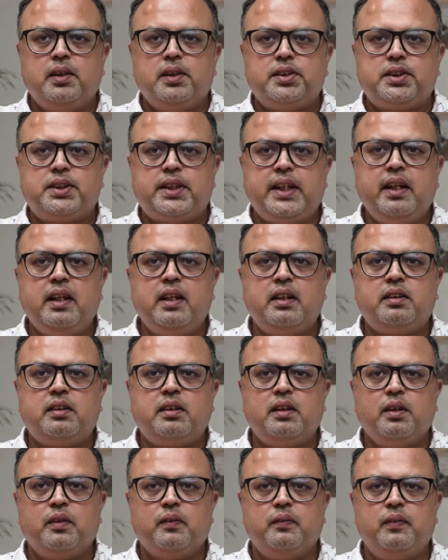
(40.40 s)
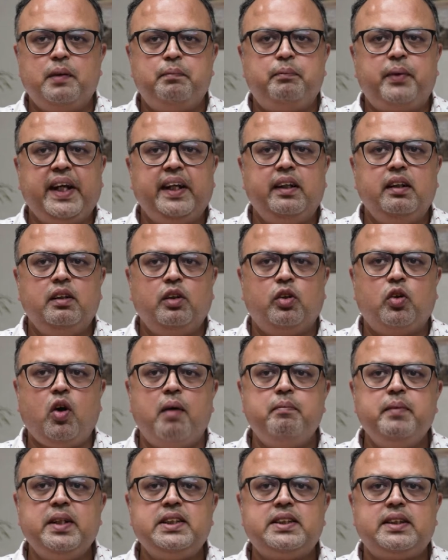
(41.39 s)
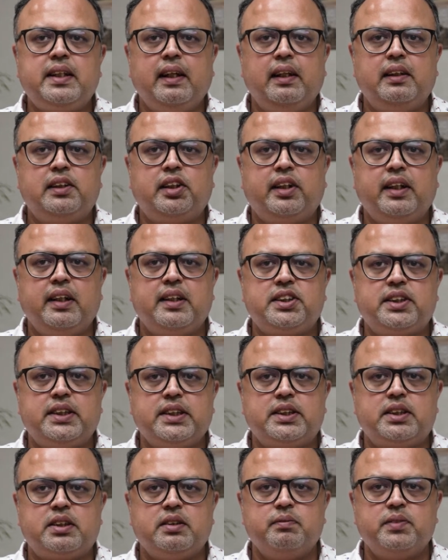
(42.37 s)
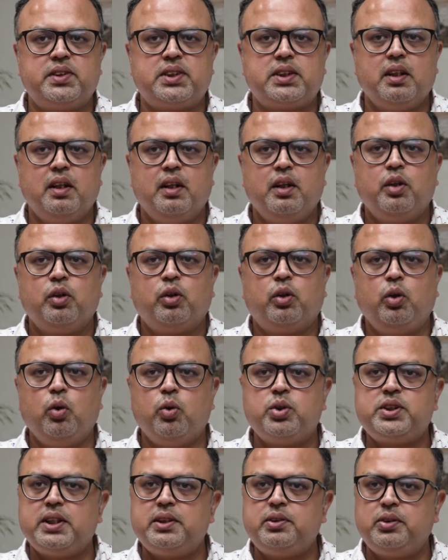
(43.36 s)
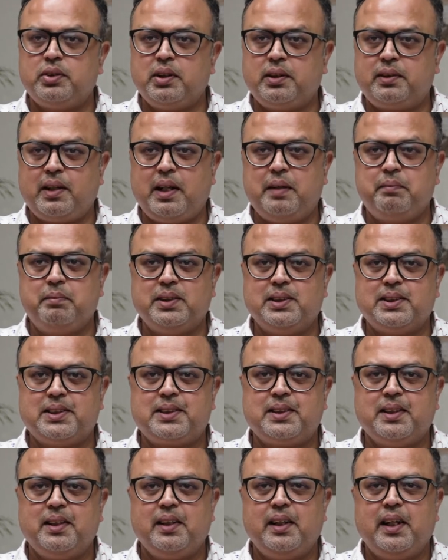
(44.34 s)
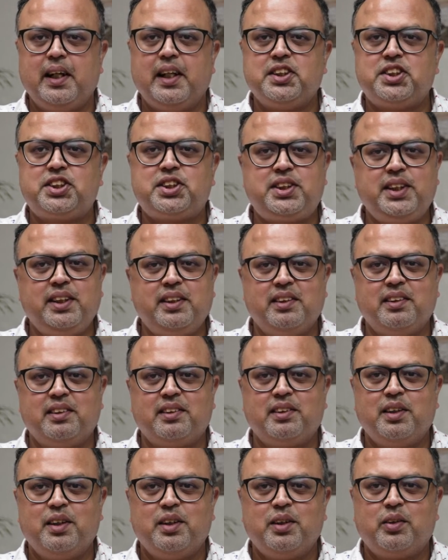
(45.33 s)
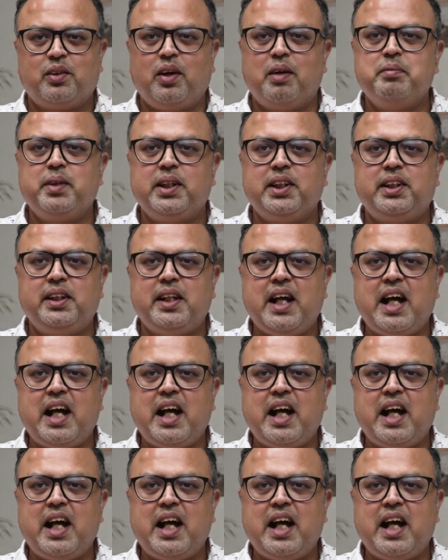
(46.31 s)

Sehat will bring government's healthcare systems closer to the tribals and steer community